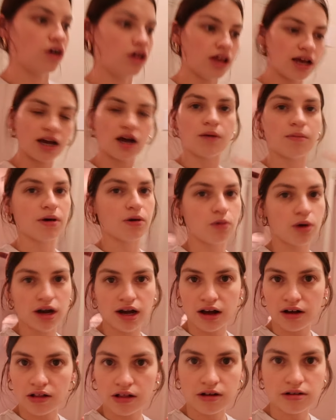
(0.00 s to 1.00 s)
all, like all my
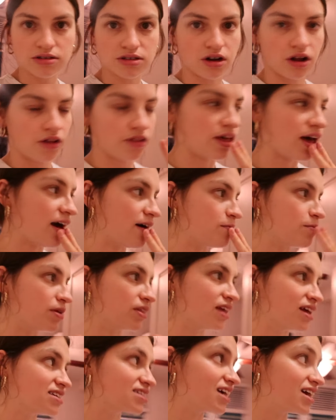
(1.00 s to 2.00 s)
workout clothes and all that, but
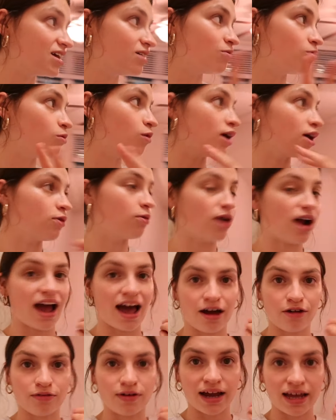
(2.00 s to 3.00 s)
that's kind of where we're
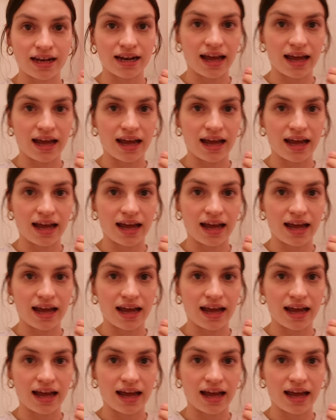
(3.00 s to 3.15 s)
at right